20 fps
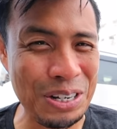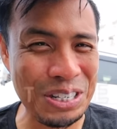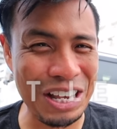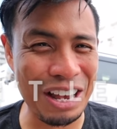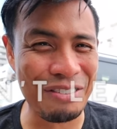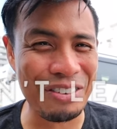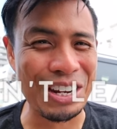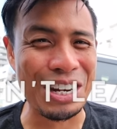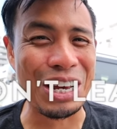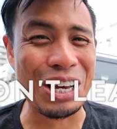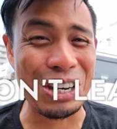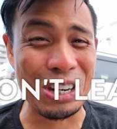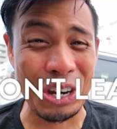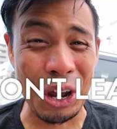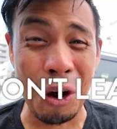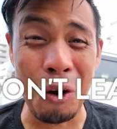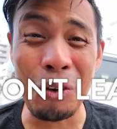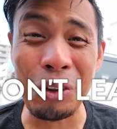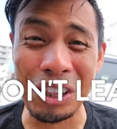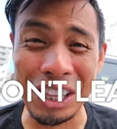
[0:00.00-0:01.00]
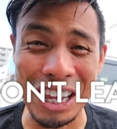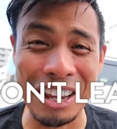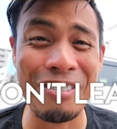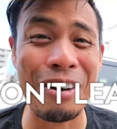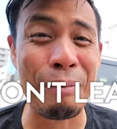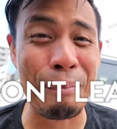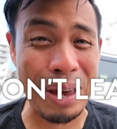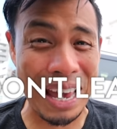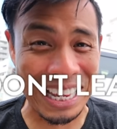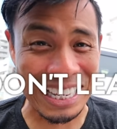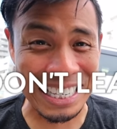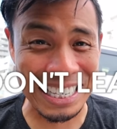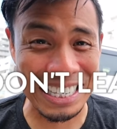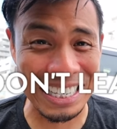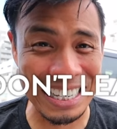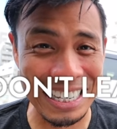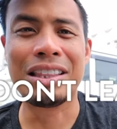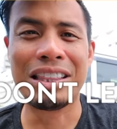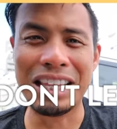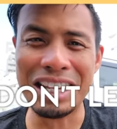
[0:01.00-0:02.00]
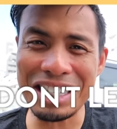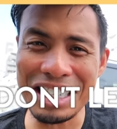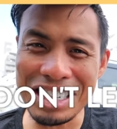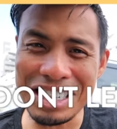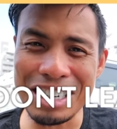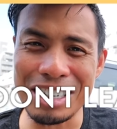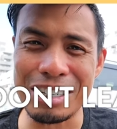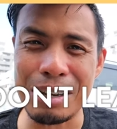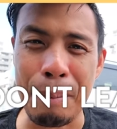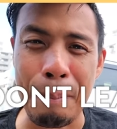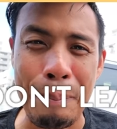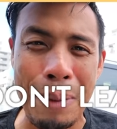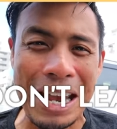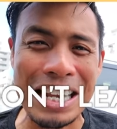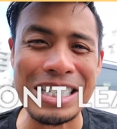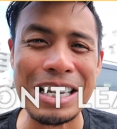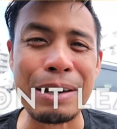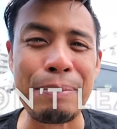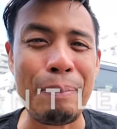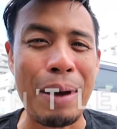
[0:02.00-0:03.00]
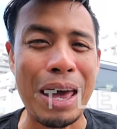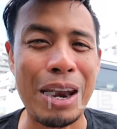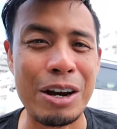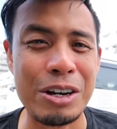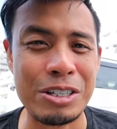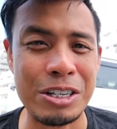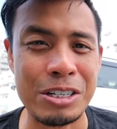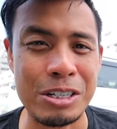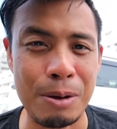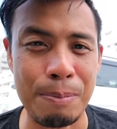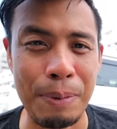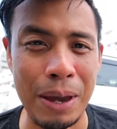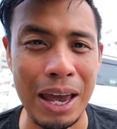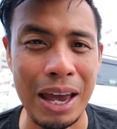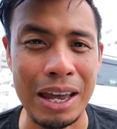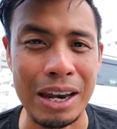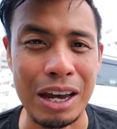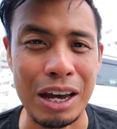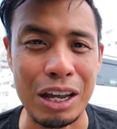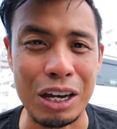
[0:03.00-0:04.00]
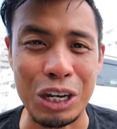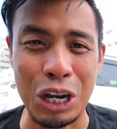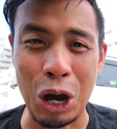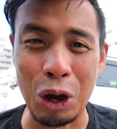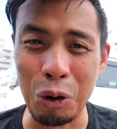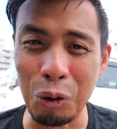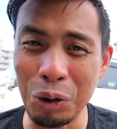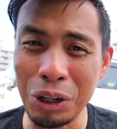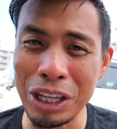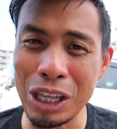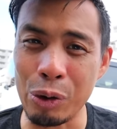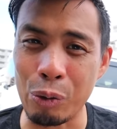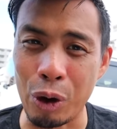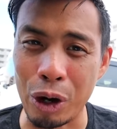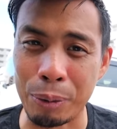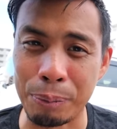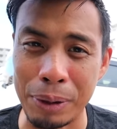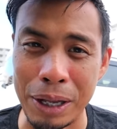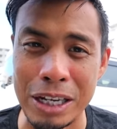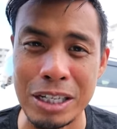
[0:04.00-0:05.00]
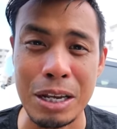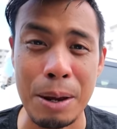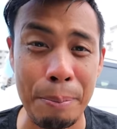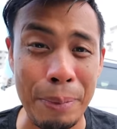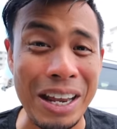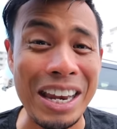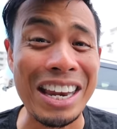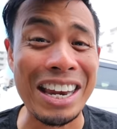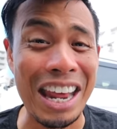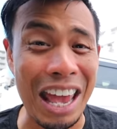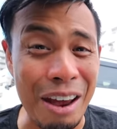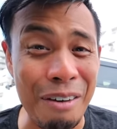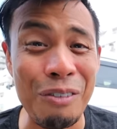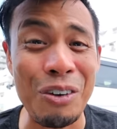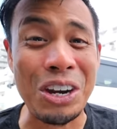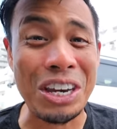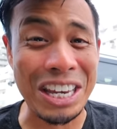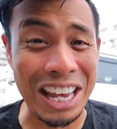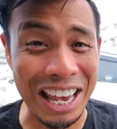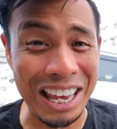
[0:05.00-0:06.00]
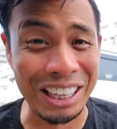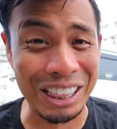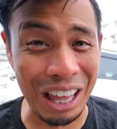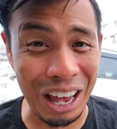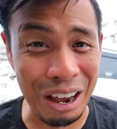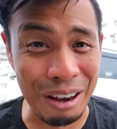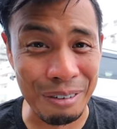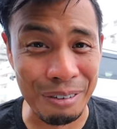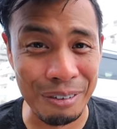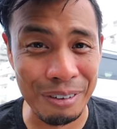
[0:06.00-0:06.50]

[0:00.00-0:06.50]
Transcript: 7, don't leave a mess. This is just basic manners in Japan, not only the workplace, but in everyday life.